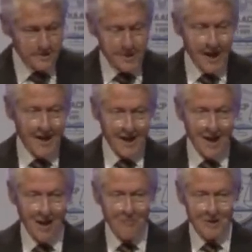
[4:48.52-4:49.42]
under
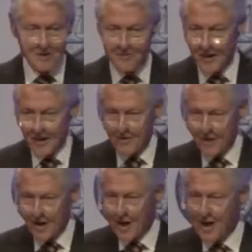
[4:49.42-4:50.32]
state law, but the
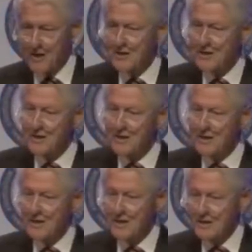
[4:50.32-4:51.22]
federal law
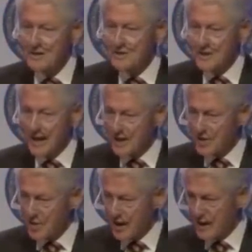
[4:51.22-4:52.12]

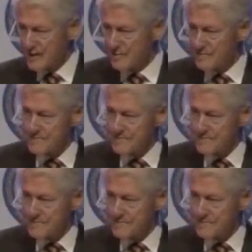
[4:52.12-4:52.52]
set a trend.